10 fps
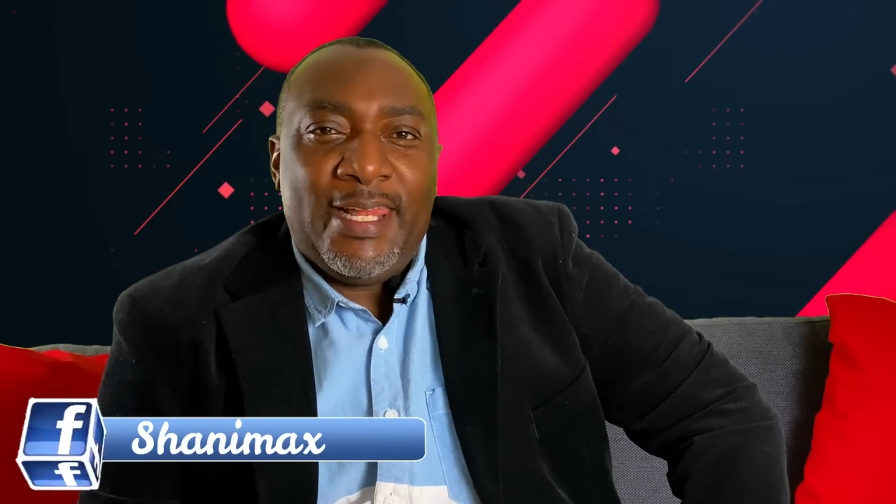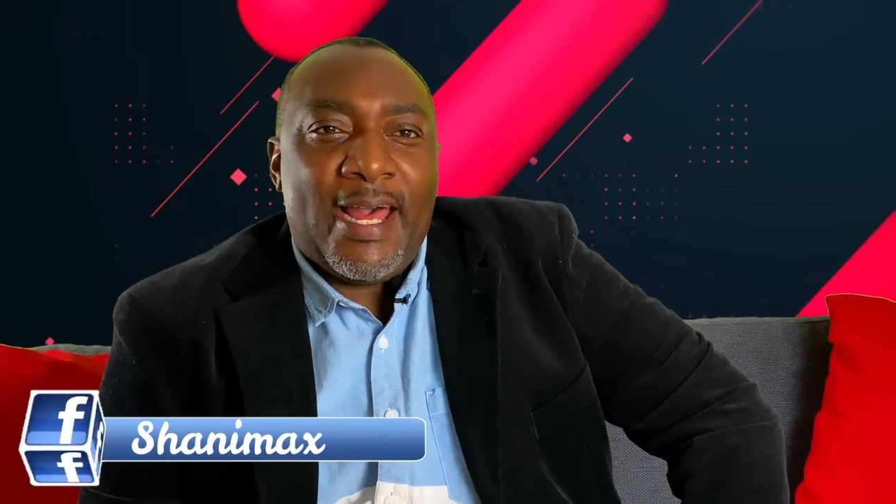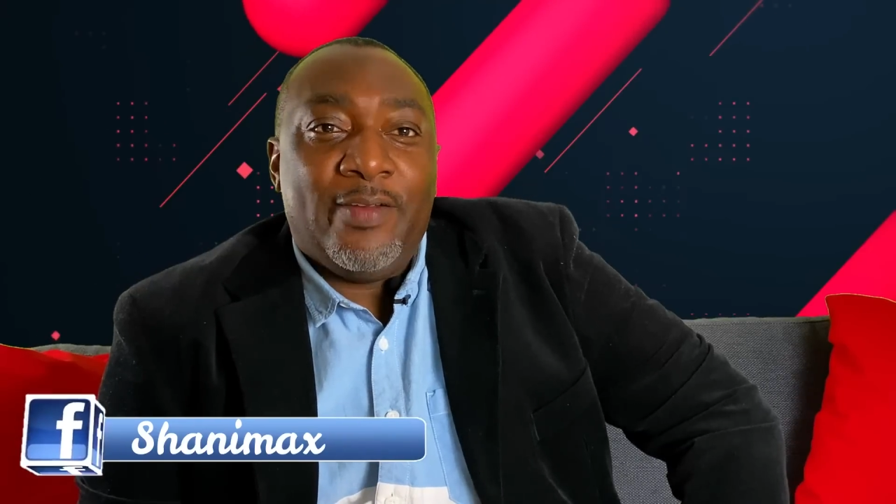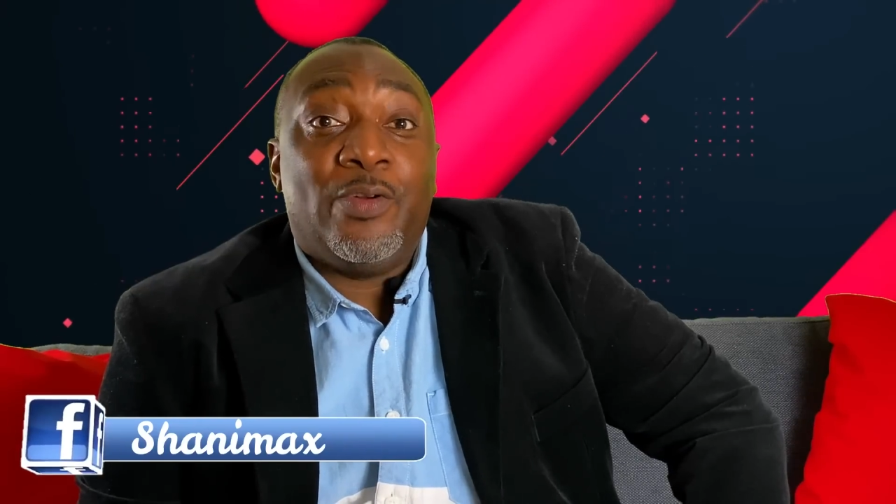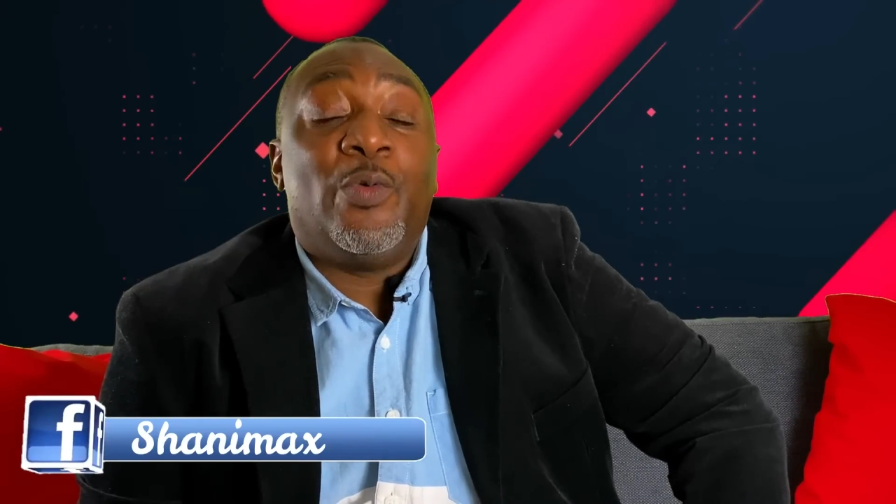
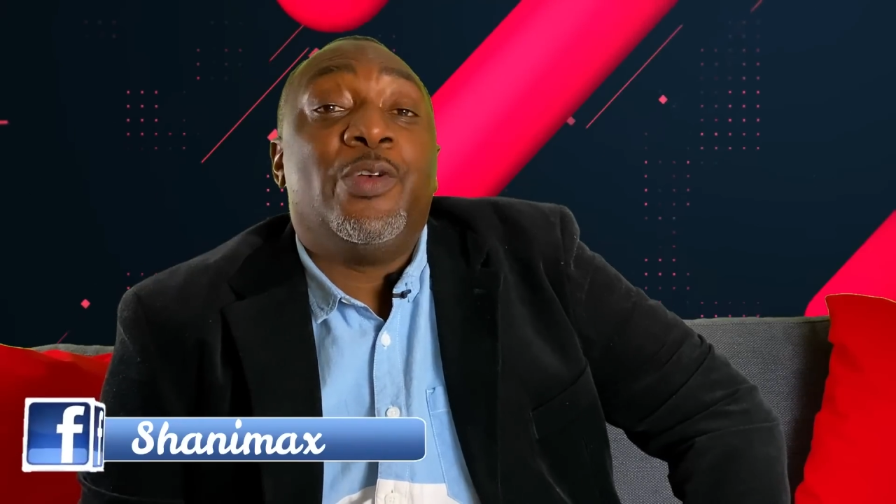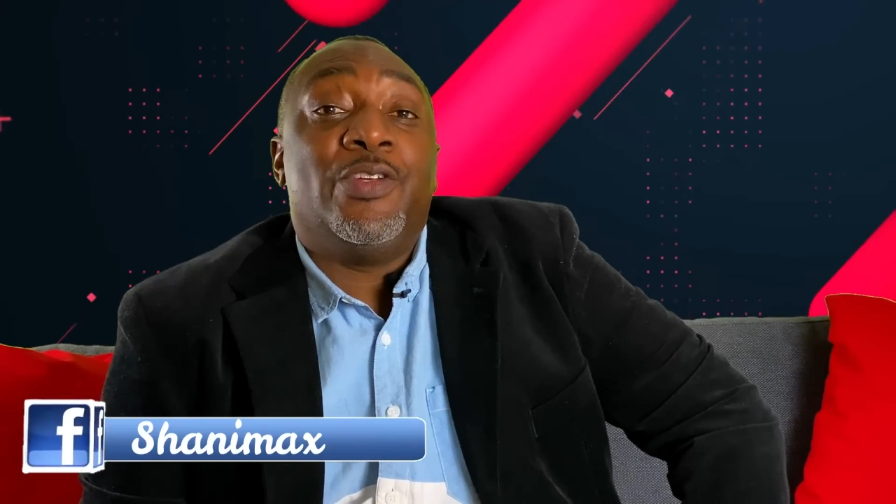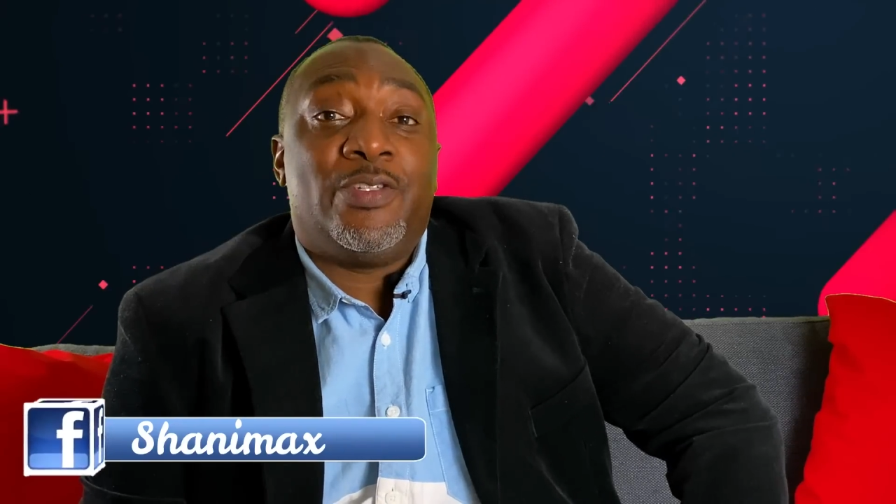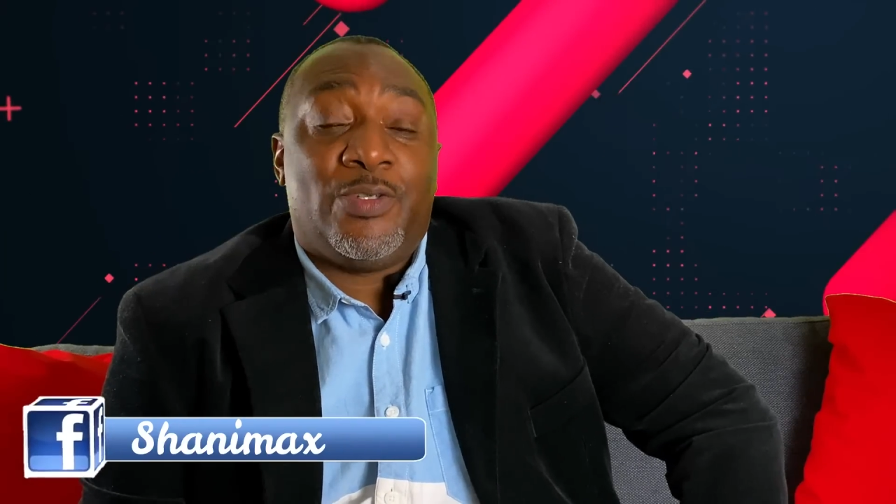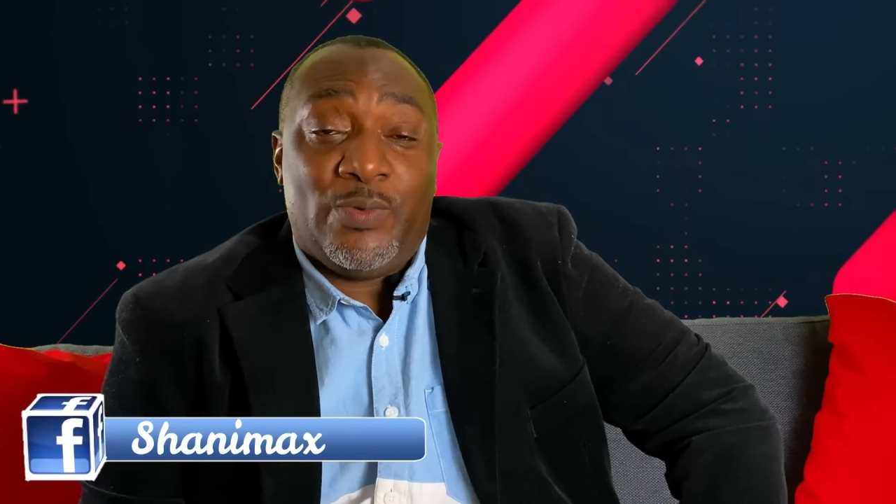live, we're
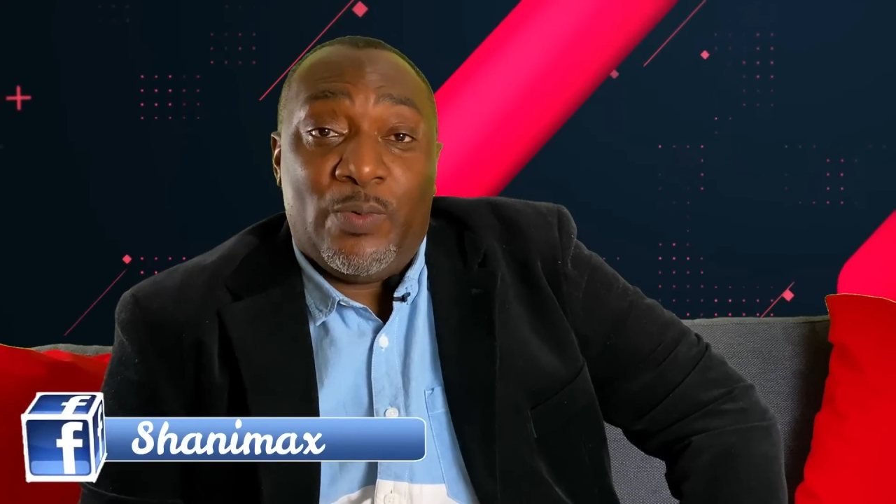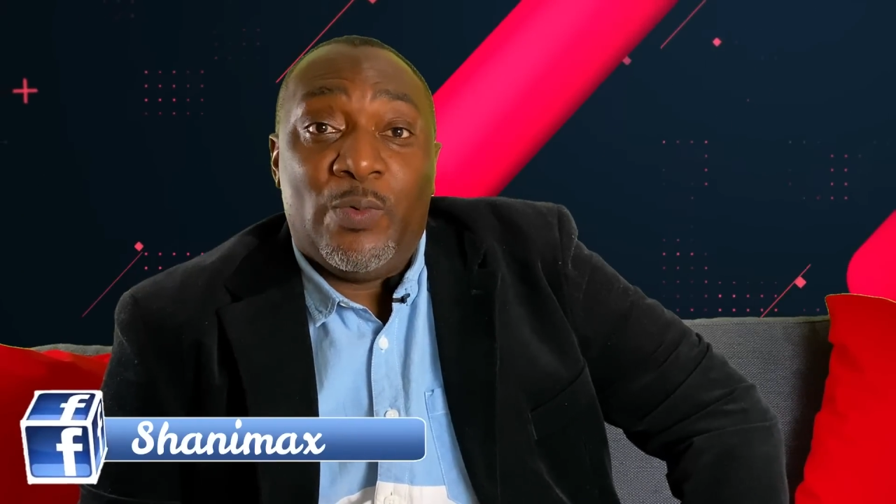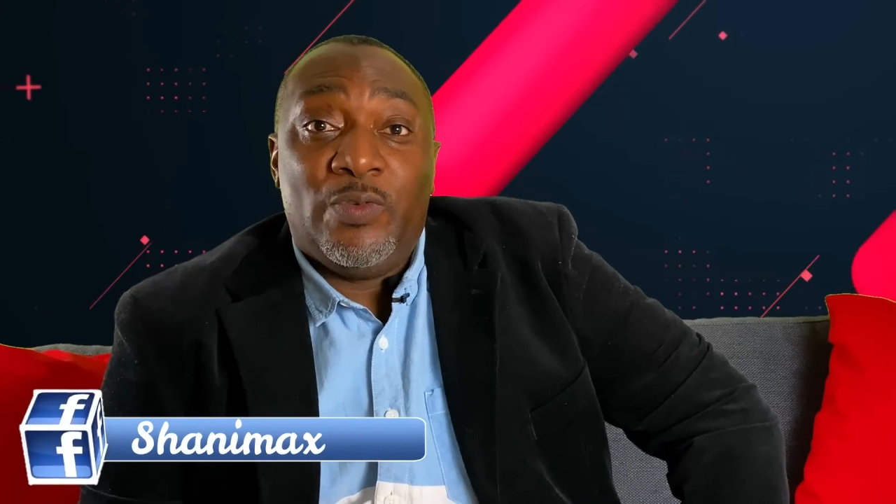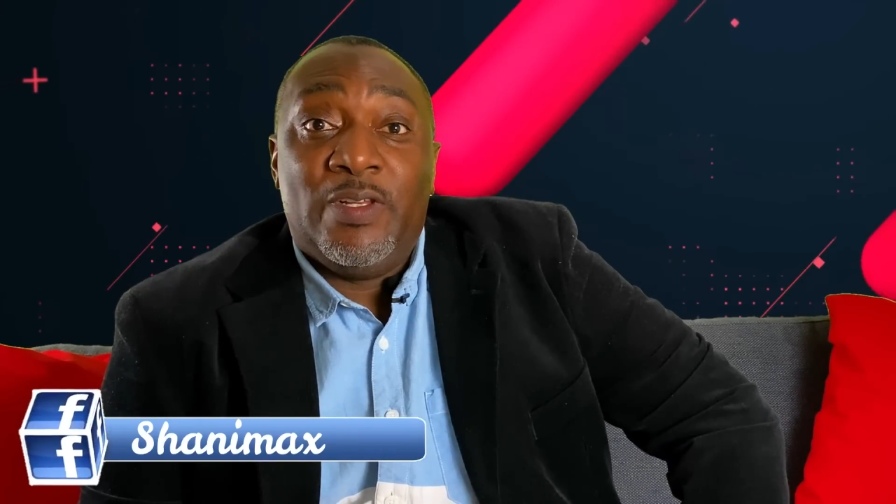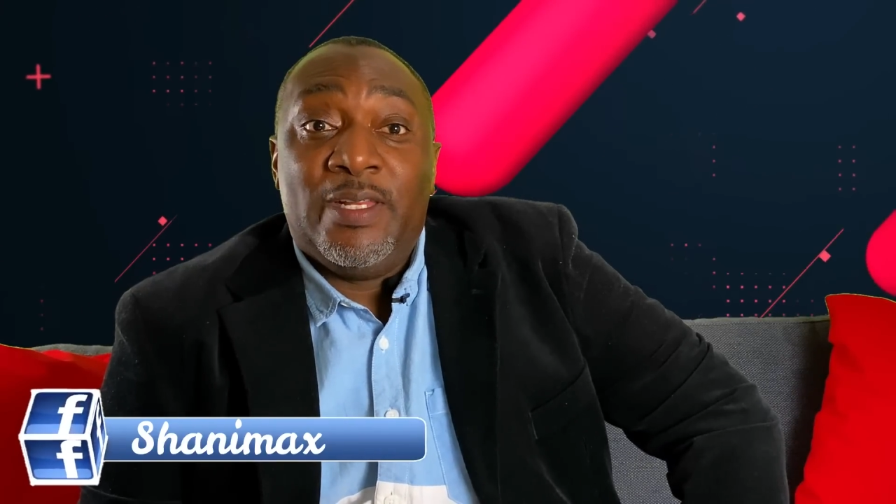
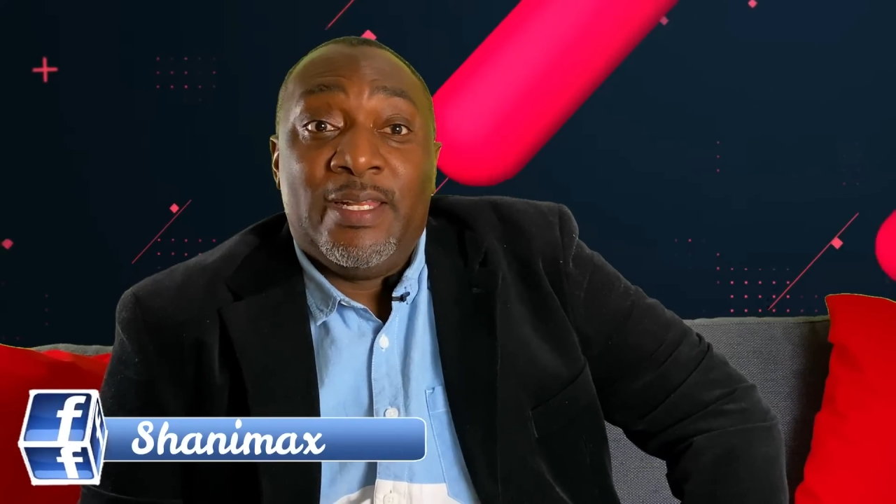soon